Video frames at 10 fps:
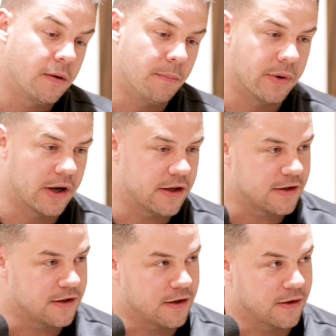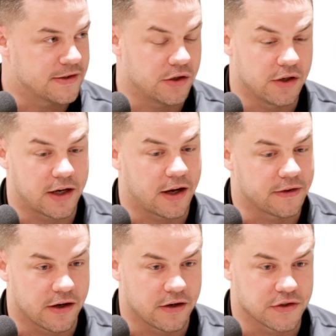But, until you get out
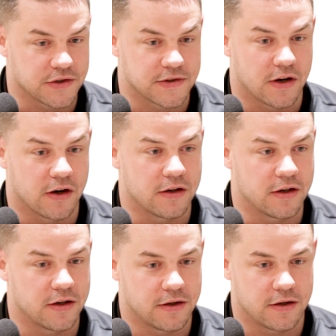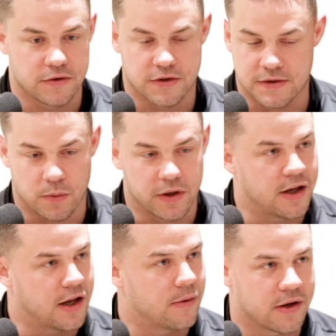there and just start, and there's just one
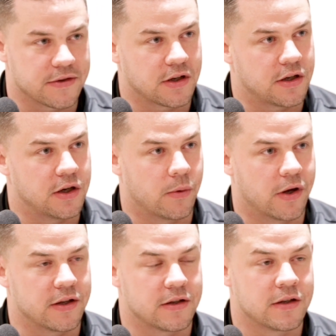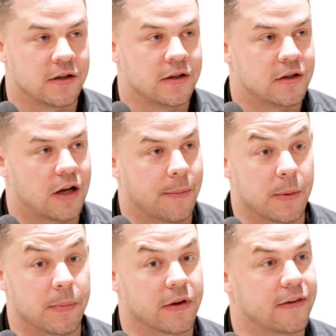day when I was like, you know what, I'm going
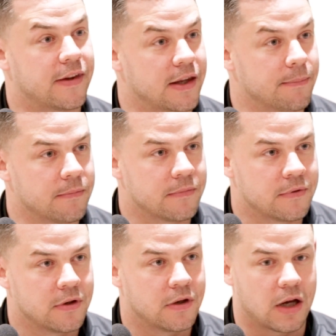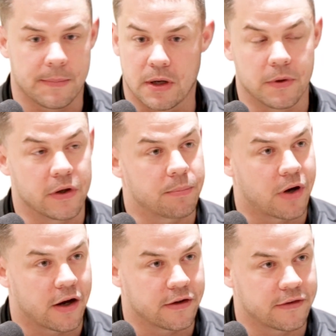to build a team, I'm going to build a
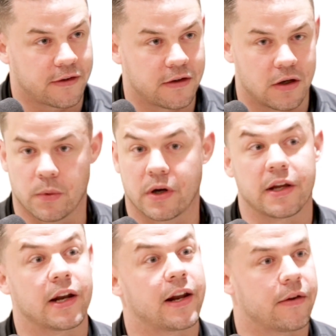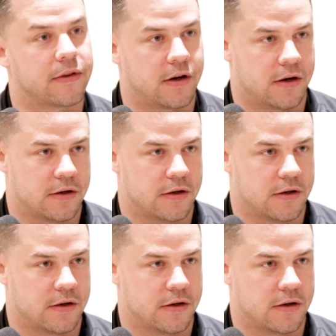product, and we're going to get it out there.